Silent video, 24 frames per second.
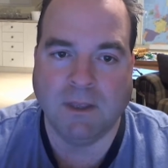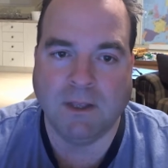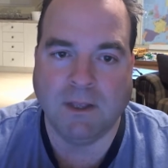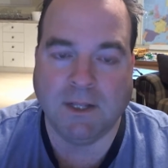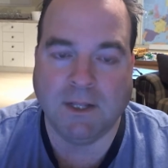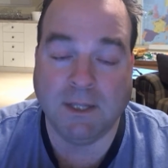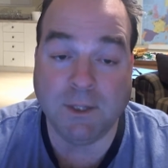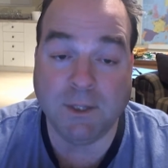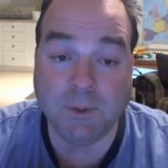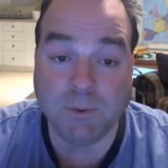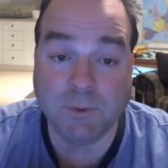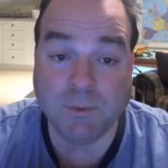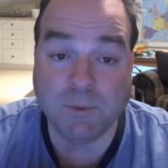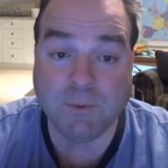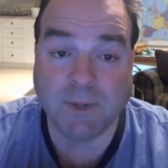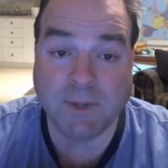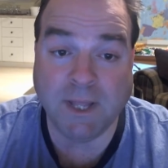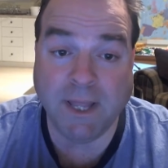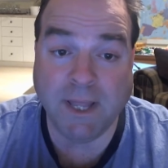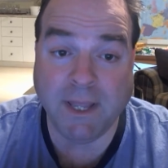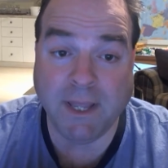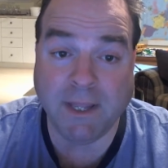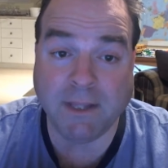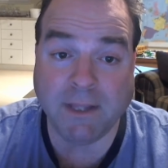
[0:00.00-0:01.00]
Hello
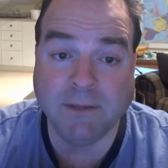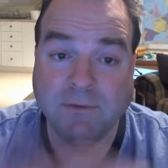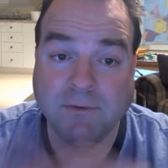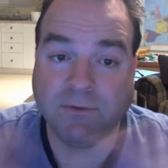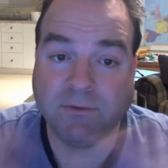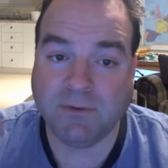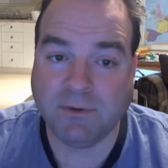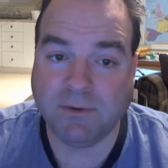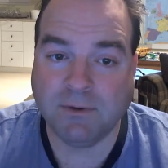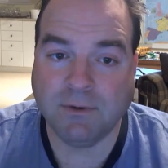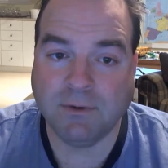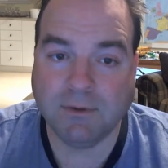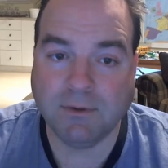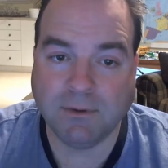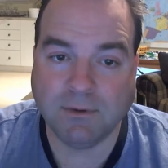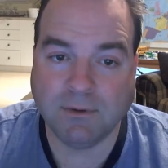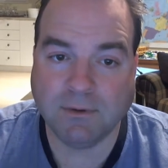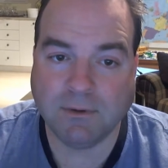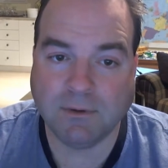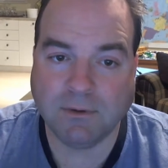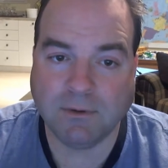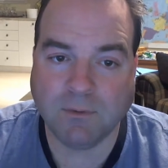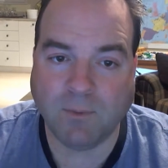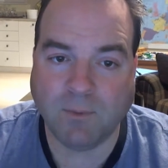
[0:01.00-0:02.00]
and
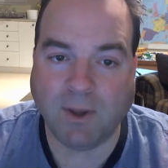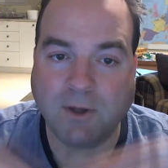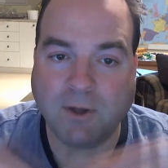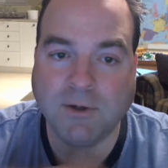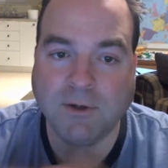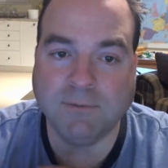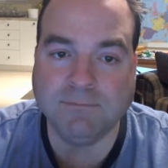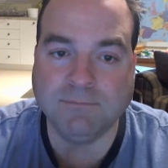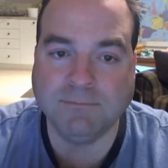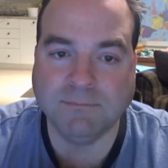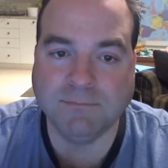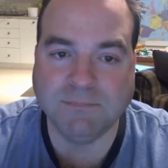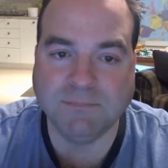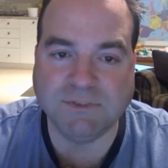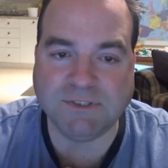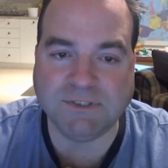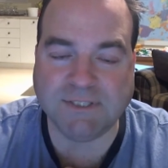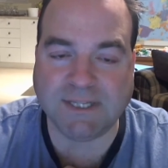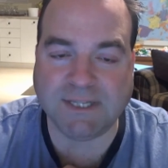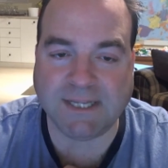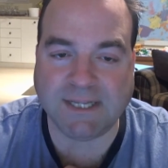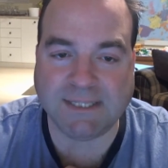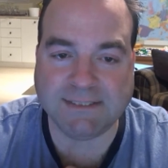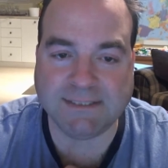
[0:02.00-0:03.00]
welcome to the
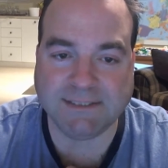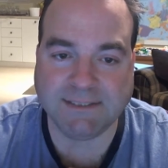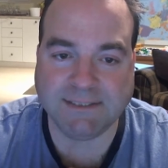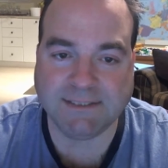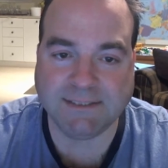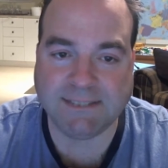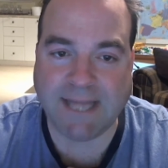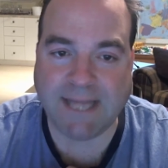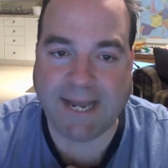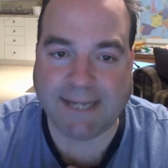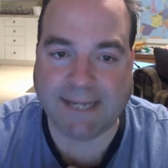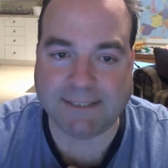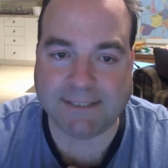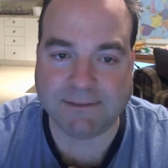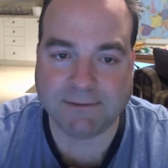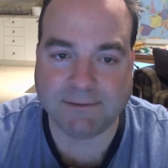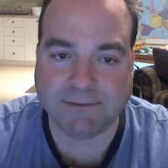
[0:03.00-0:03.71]
Licensed Dad.